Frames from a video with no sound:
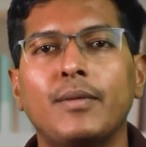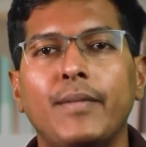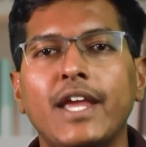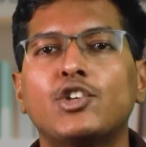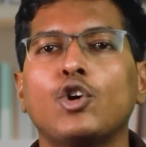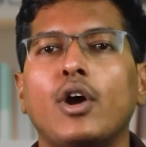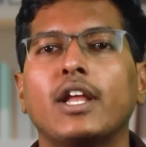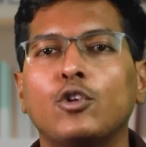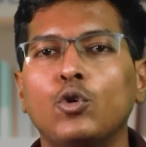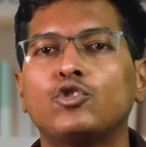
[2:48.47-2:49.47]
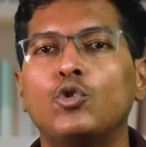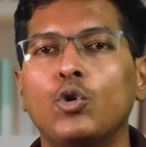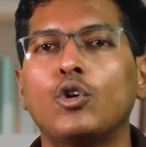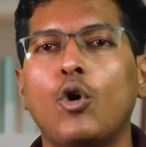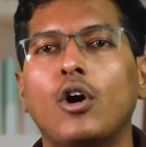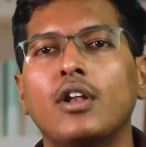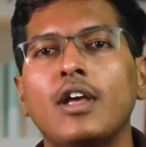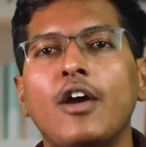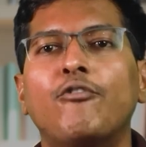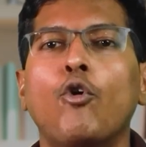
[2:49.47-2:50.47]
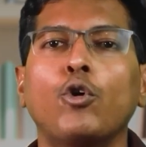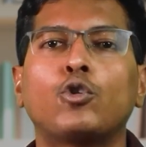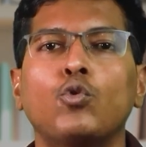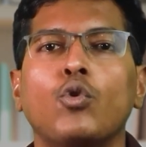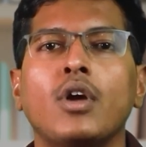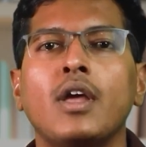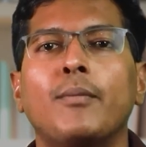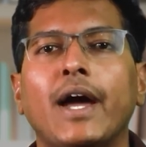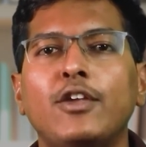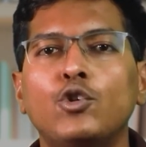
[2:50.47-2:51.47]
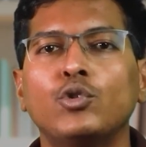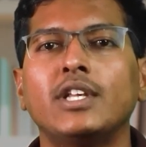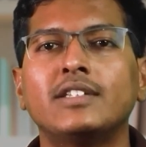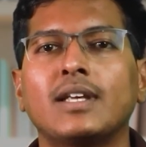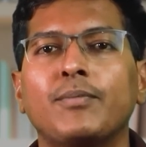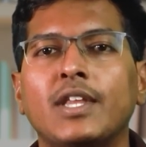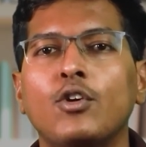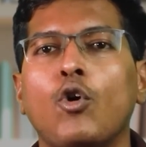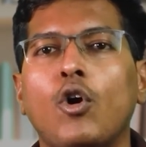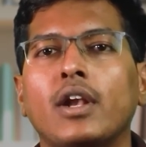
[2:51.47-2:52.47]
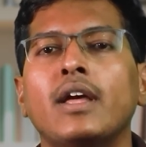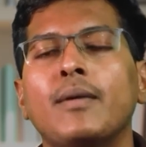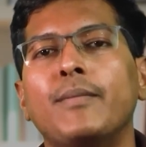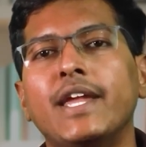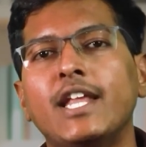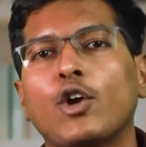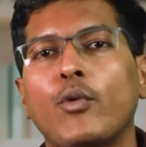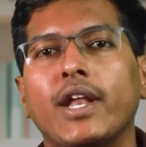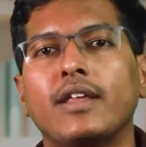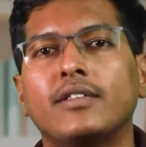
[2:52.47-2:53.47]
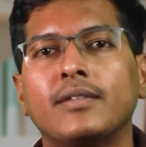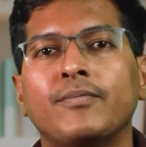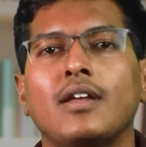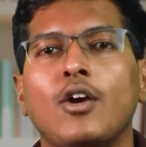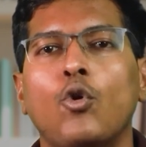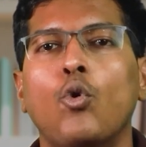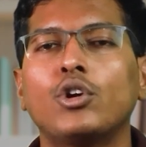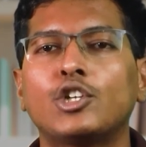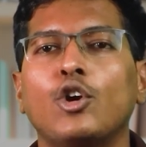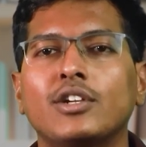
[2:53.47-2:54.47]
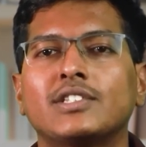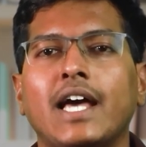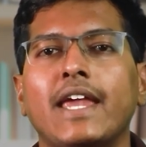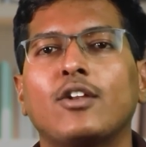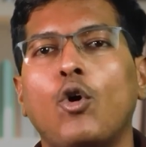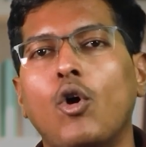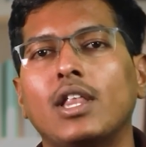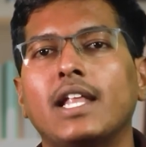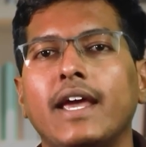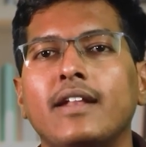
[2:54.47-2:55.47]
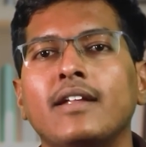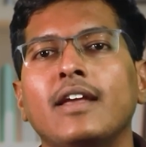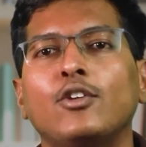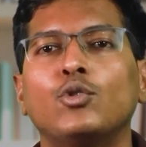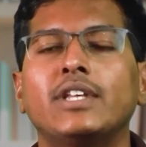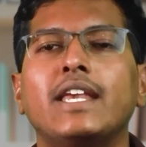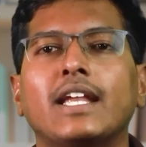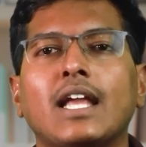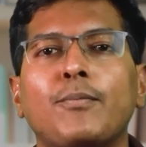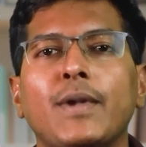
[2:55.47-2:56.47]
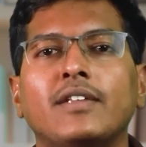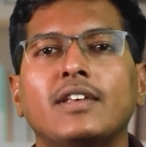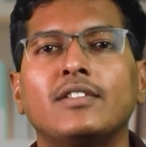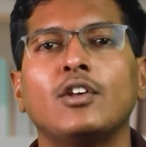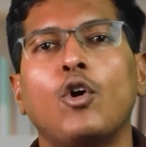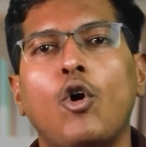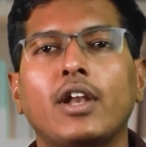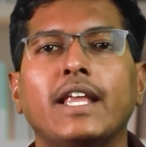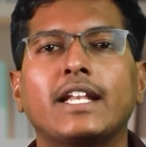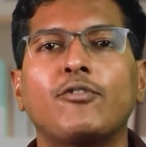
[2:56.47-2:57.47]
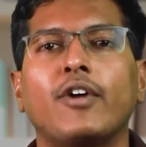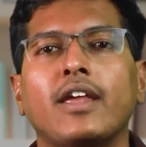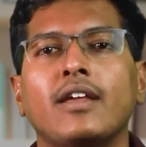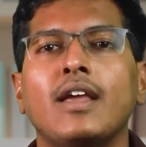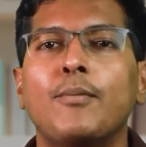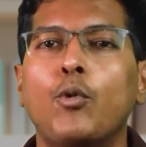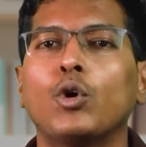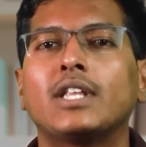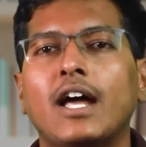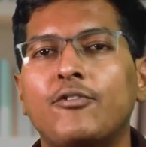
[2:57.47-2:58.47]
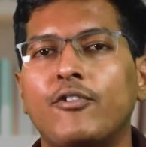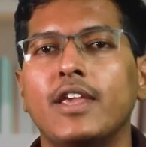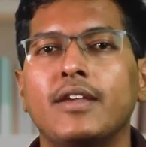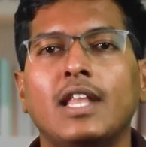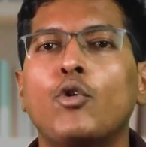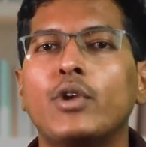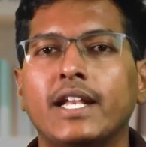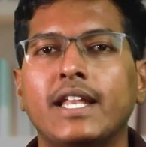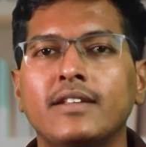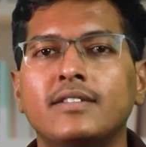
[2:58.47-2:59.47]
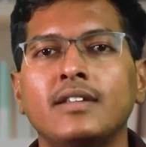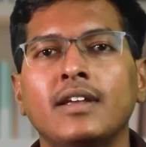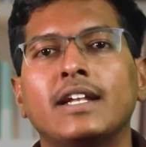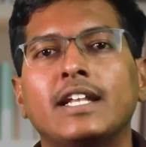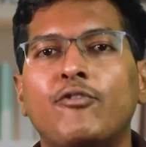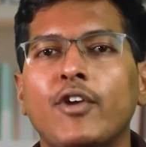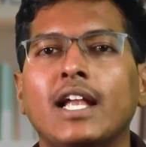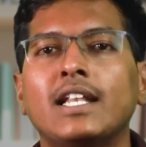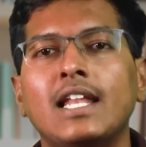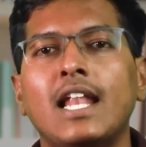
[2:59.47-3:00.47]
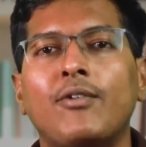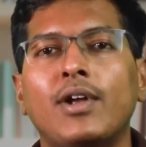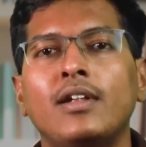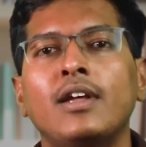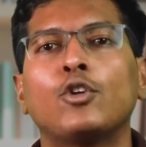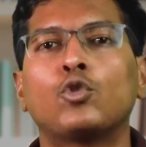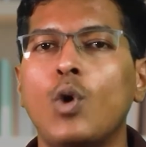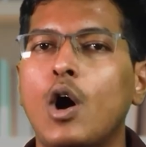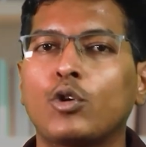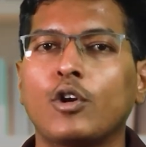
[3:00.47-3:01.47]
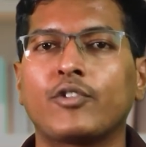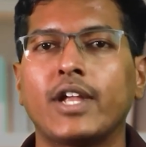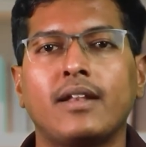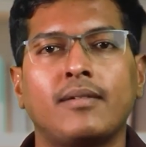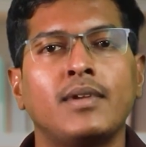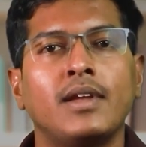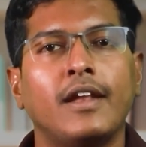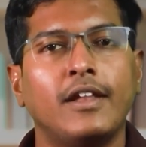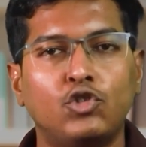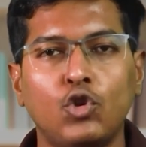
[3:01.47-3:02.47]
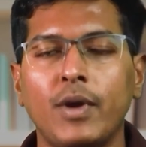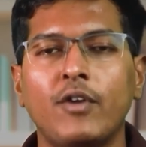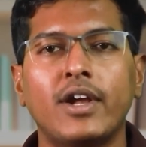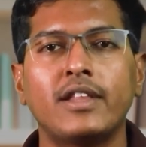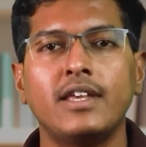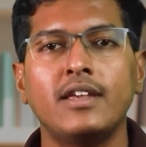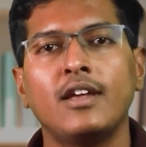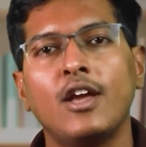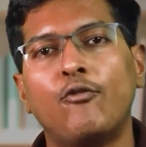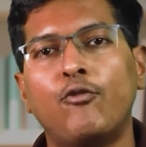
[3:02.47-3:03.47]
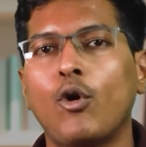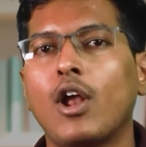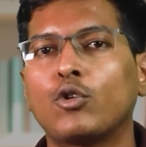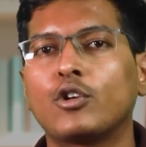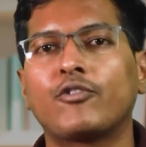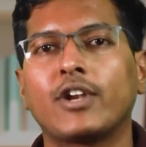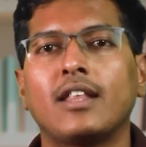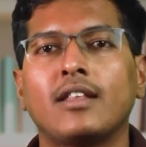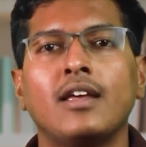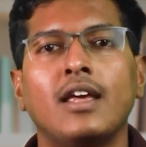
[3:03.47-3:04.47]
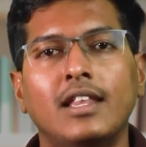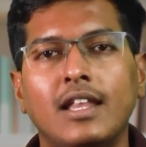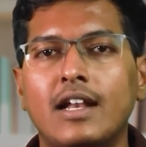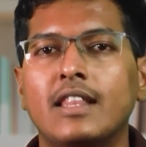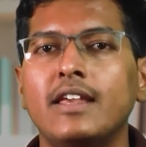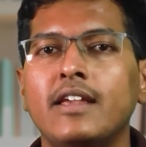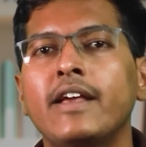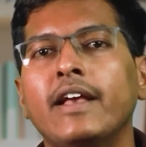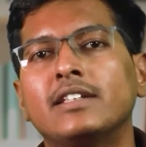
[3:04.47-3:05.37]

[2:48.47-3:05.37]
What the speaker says: Make sure it looks good on phone too by using something called media queries. Host your site online using GitHub Pages or Netlify. Both are free. Now ratings, difficulty level 2 out of 10. Resume worthy 4 out of 10. Learning